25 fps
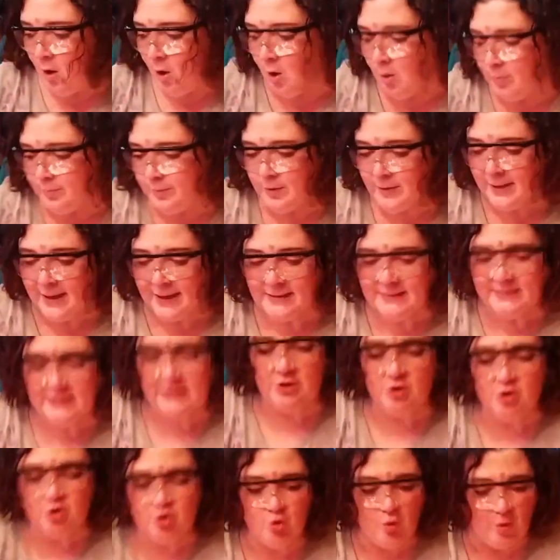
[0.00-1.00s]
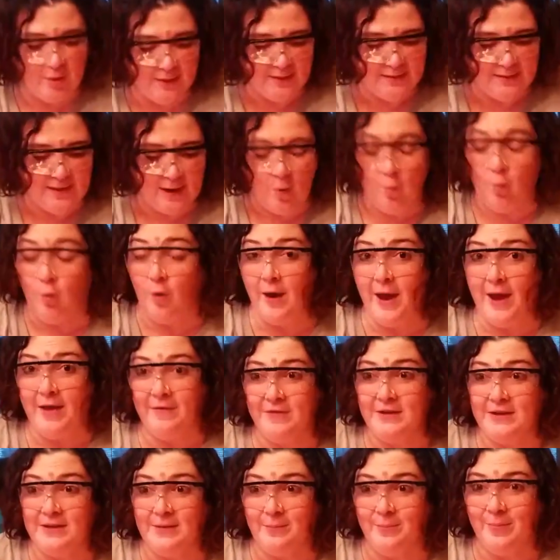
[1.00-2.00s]
hope you guys enjoyed that. We're
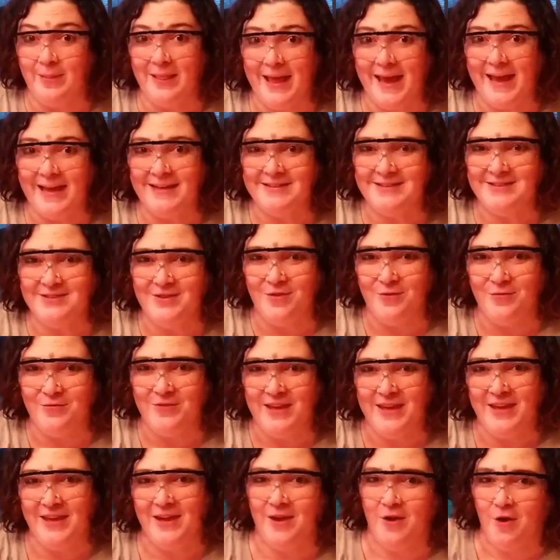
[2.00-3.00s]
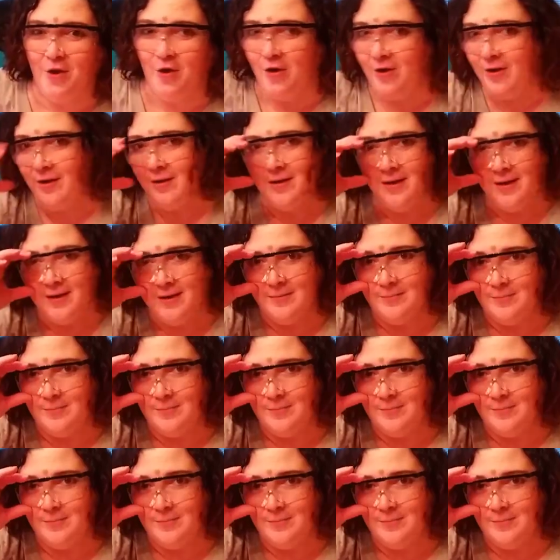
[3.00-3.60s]
having a blast over here.